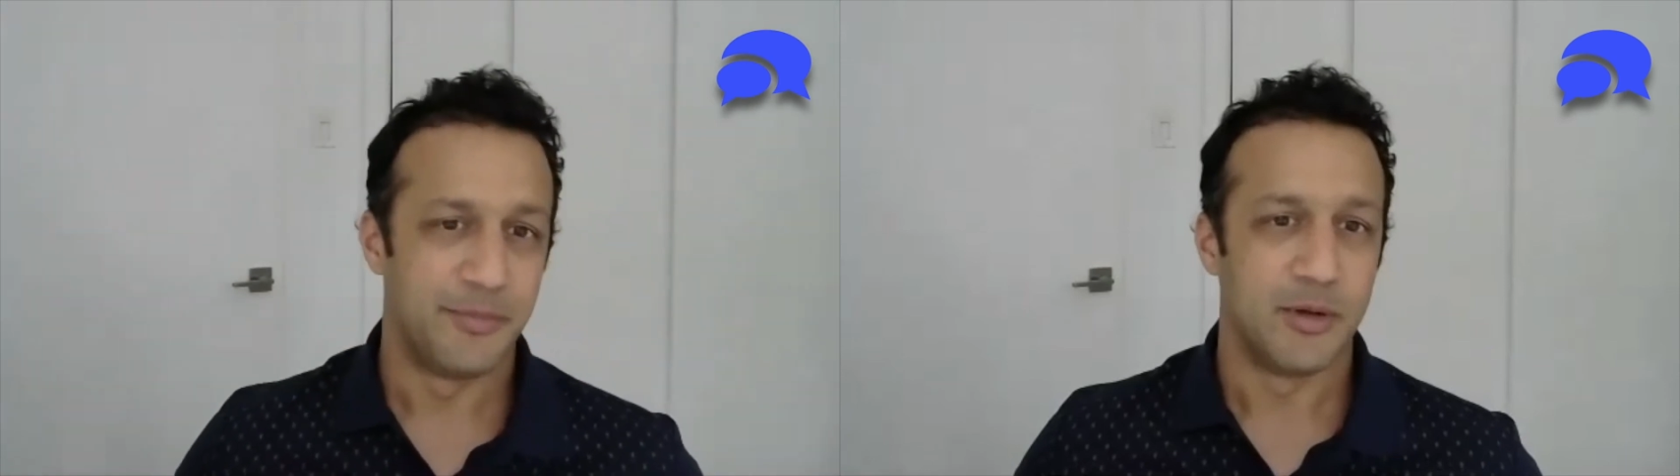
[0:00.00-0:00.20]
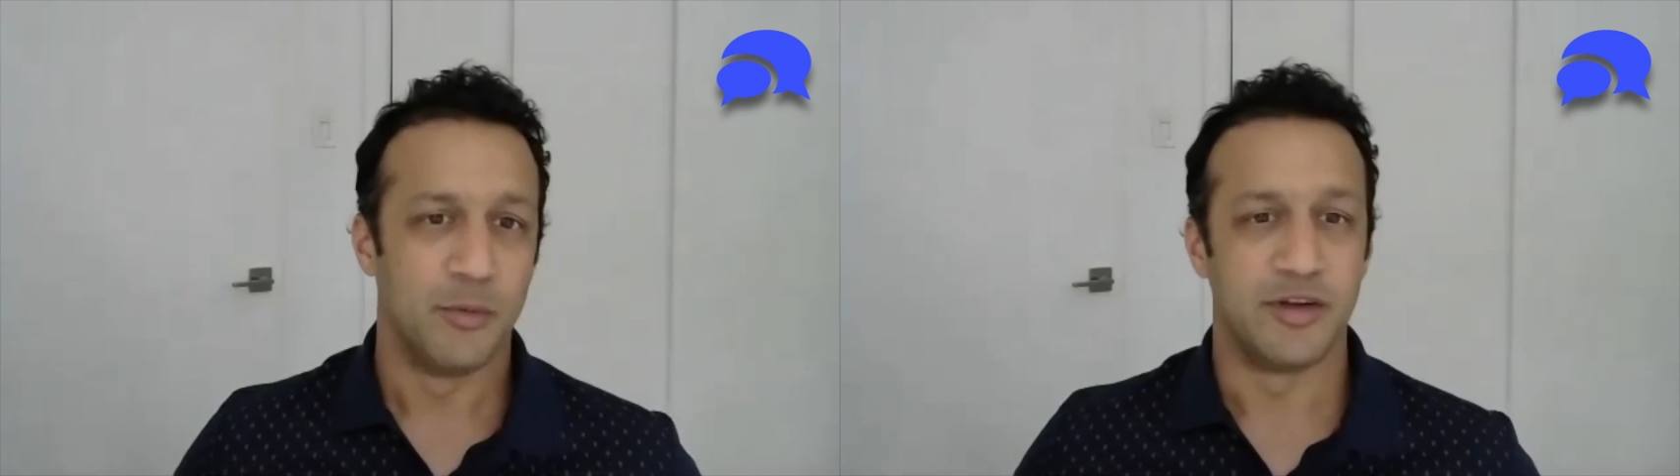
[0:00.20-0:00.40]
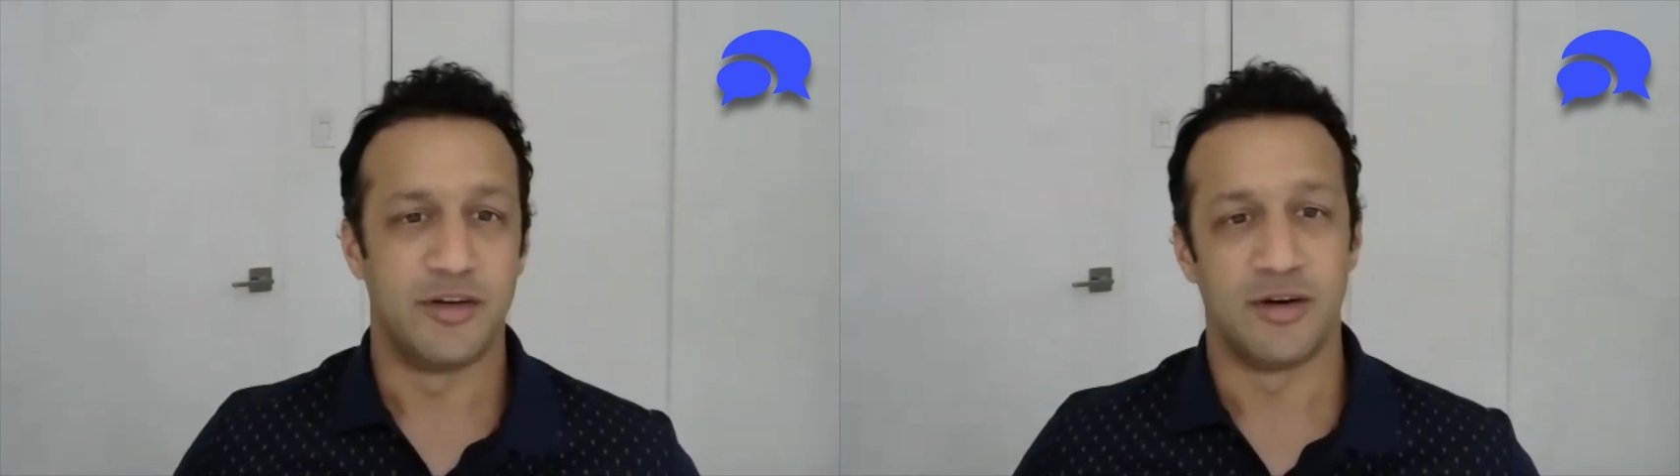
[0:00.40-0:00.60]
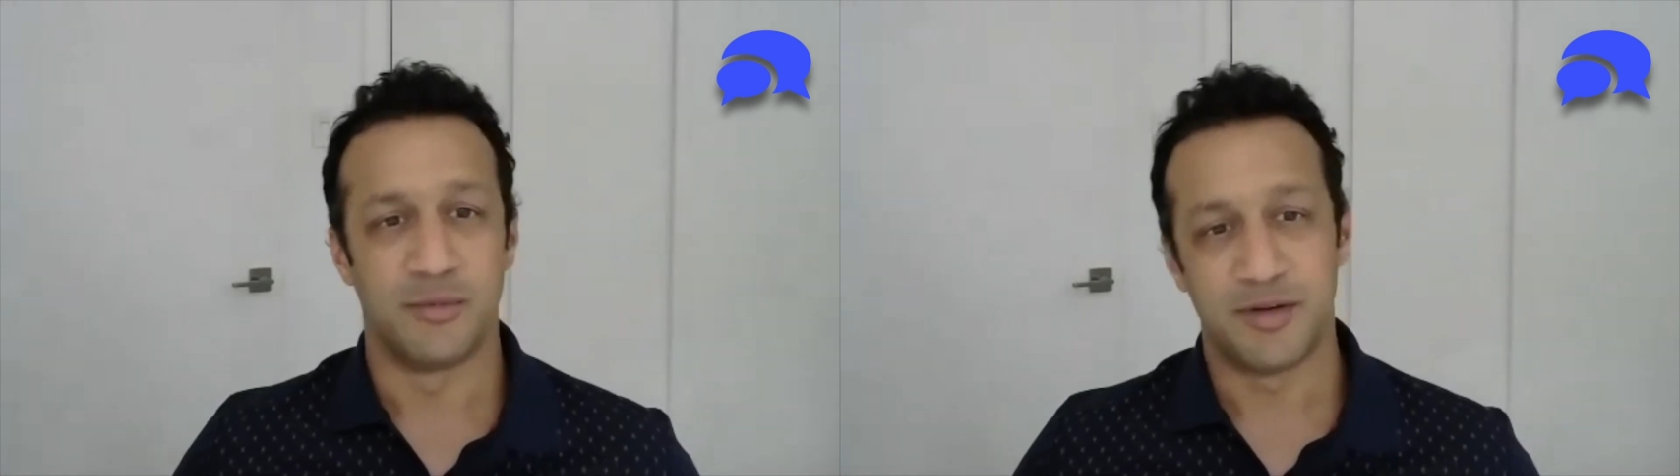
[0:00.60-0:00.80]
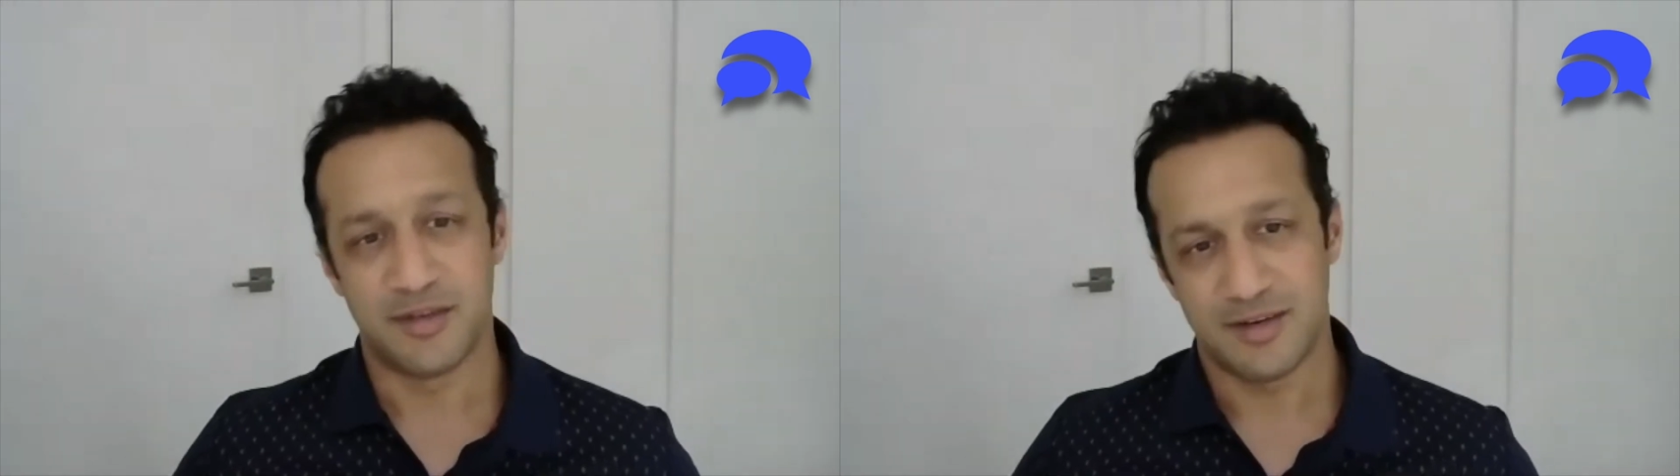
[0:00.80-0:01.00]
Was it during
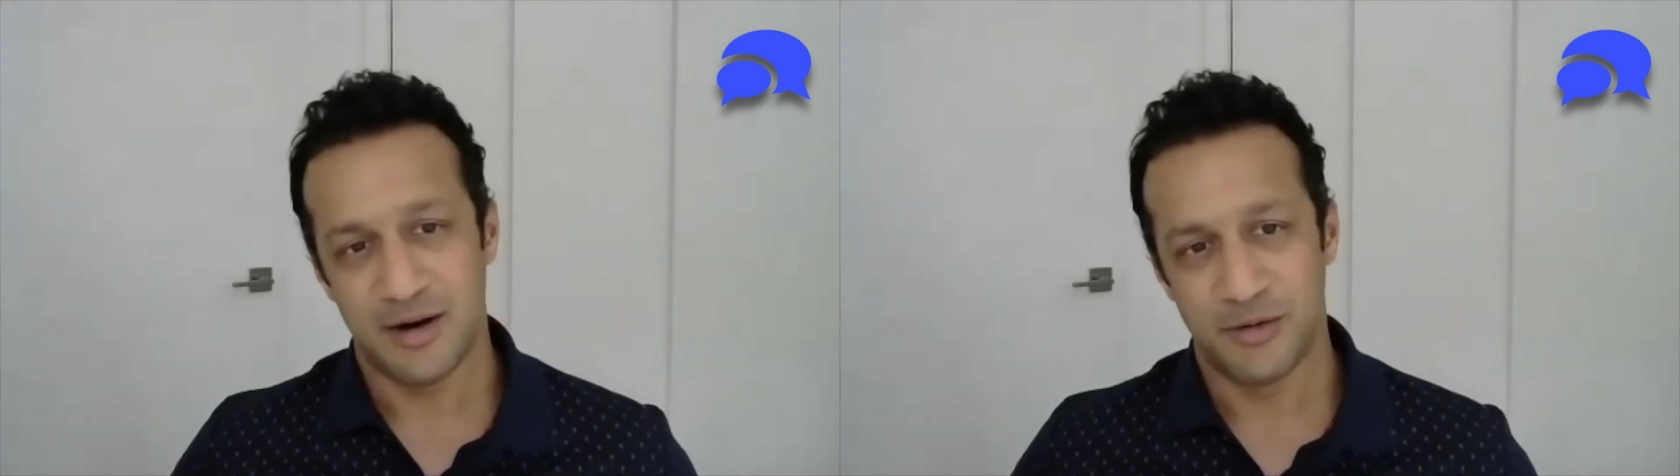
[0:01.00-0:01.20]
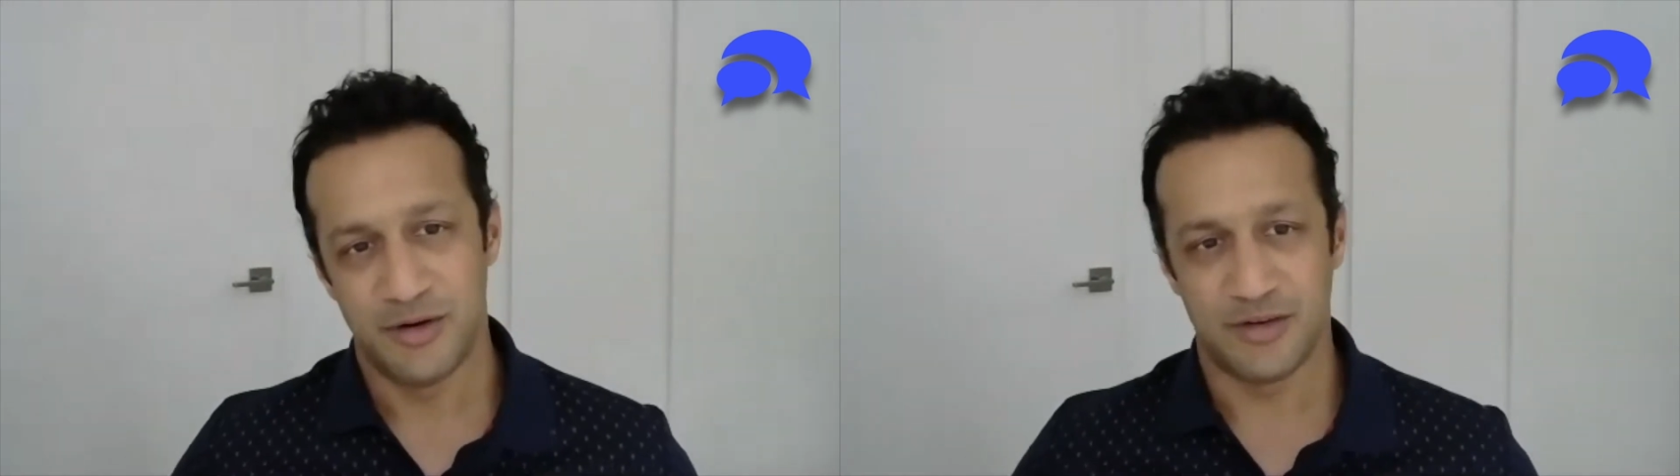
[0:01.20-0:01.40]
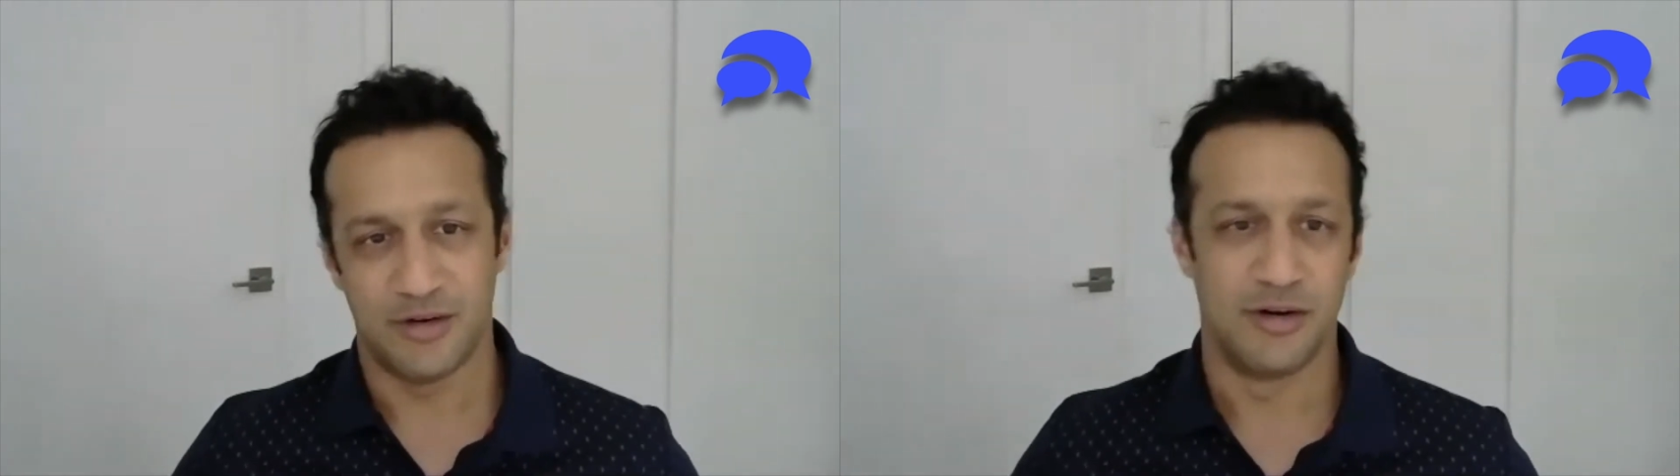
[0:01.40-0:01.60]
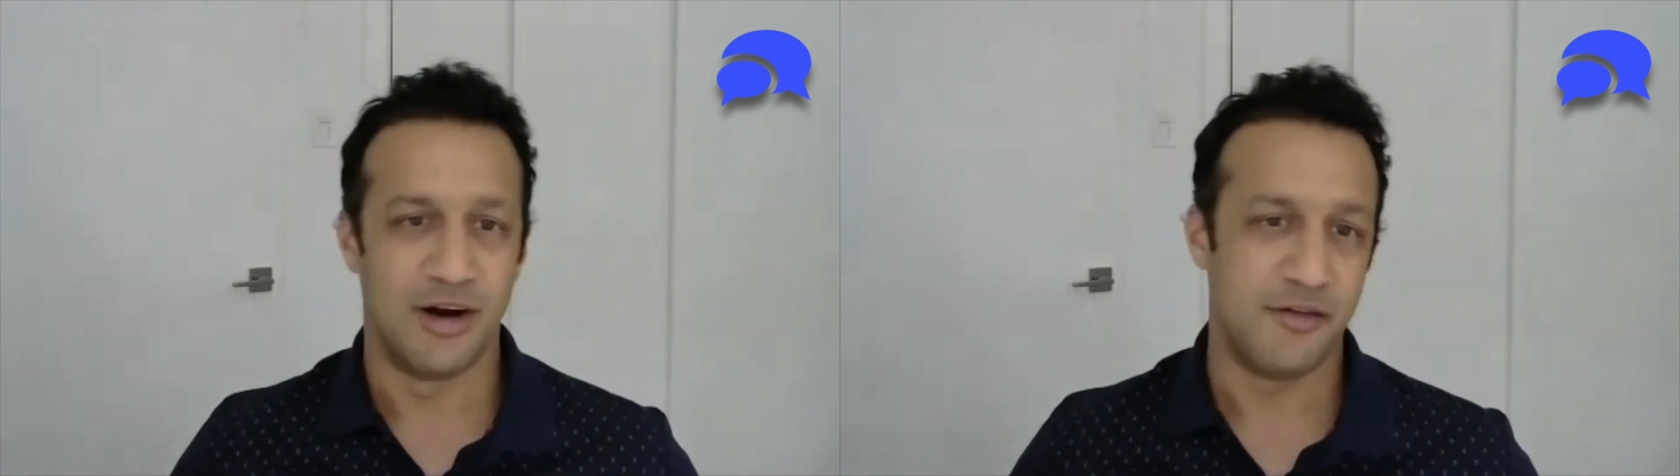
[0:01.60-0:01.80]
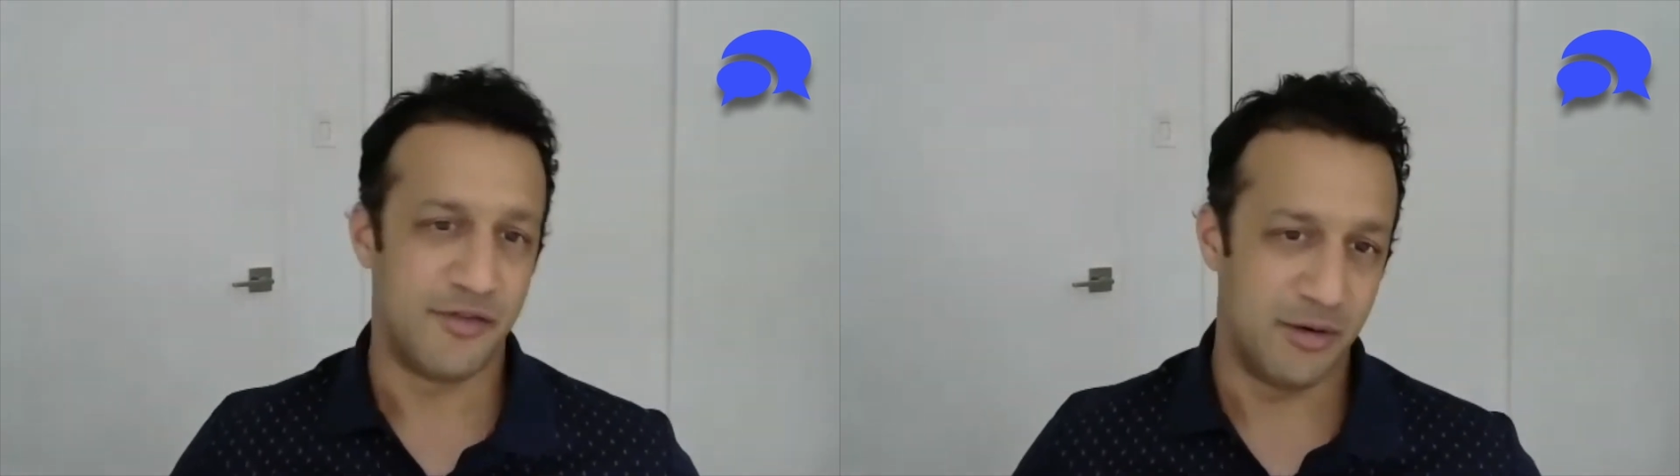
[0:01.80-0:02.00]
business hours or
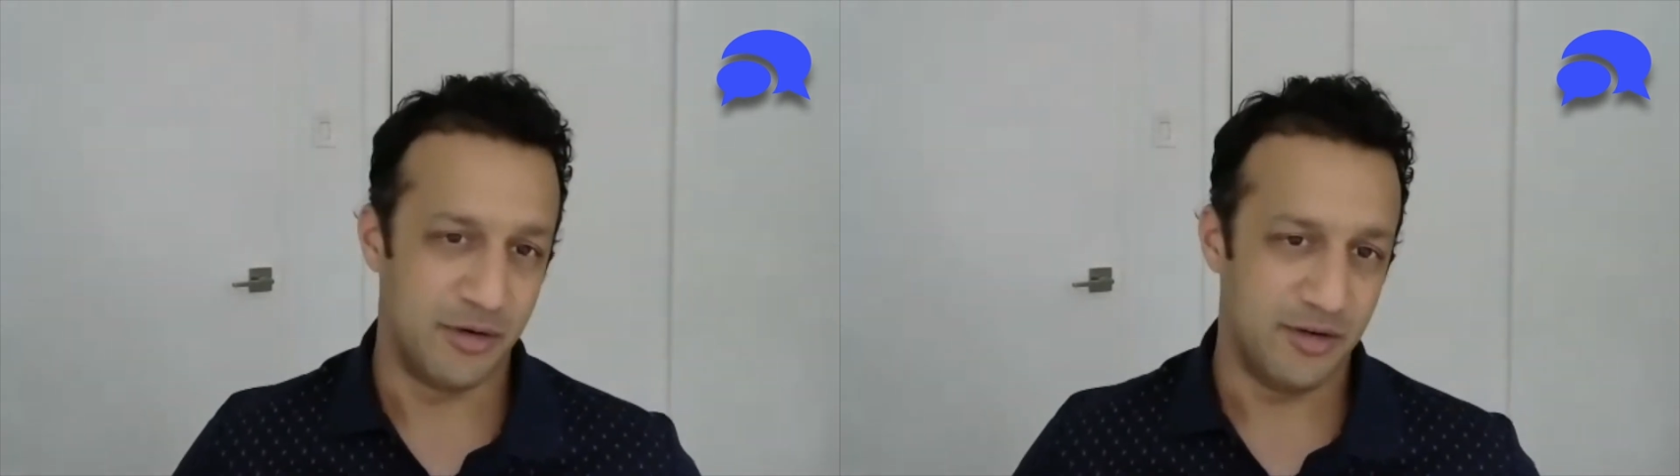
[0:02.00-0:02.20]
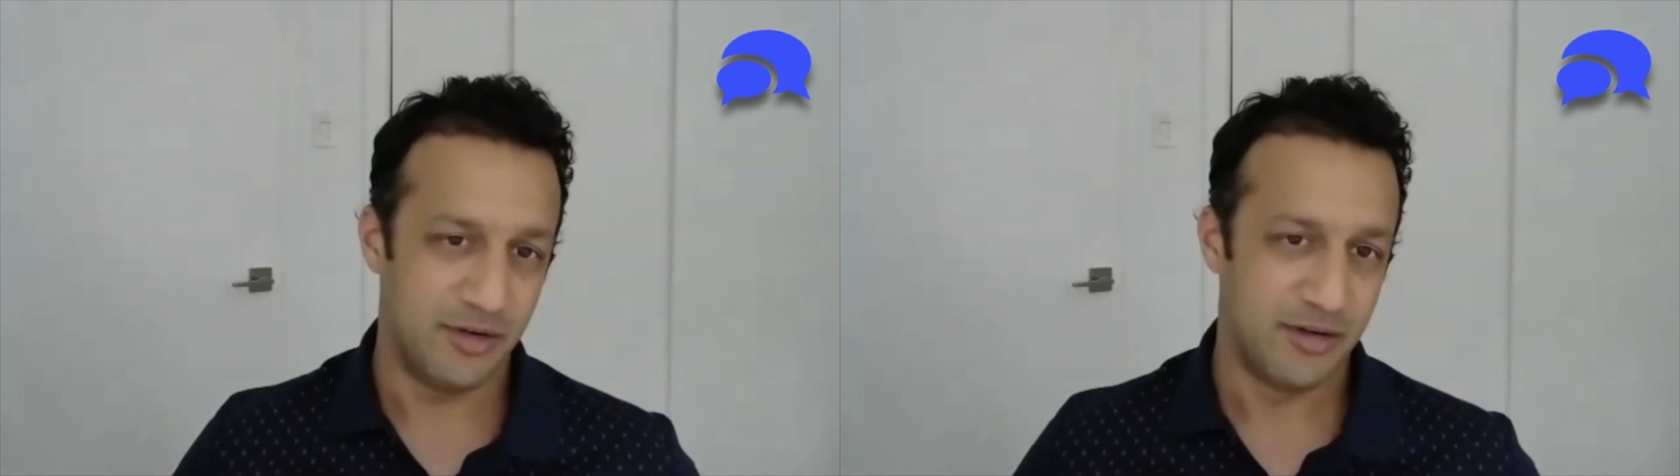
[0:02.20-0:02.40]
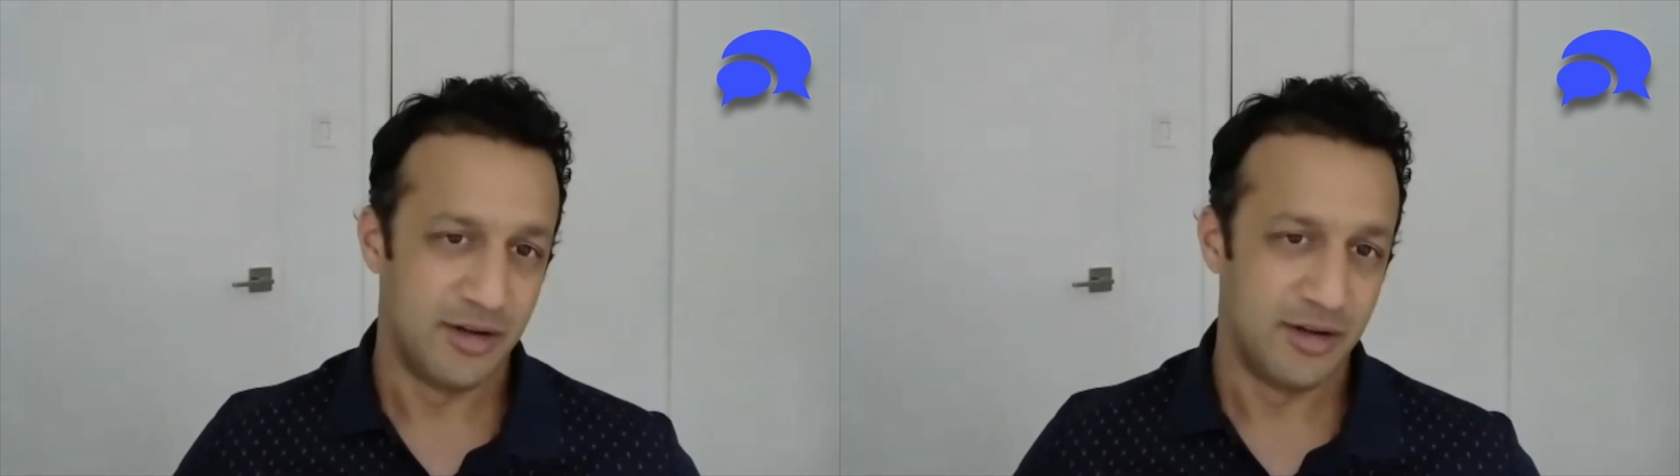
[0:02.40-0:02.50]
off hours?